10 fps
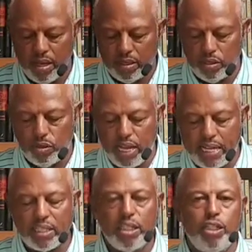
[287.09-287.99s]
So
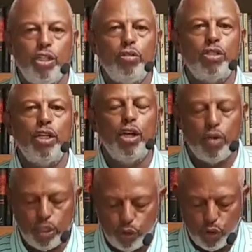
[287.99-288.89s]
that's good news to know
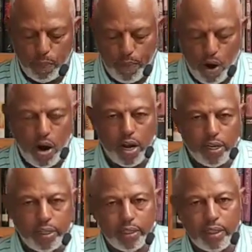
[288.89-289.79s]
that you're a part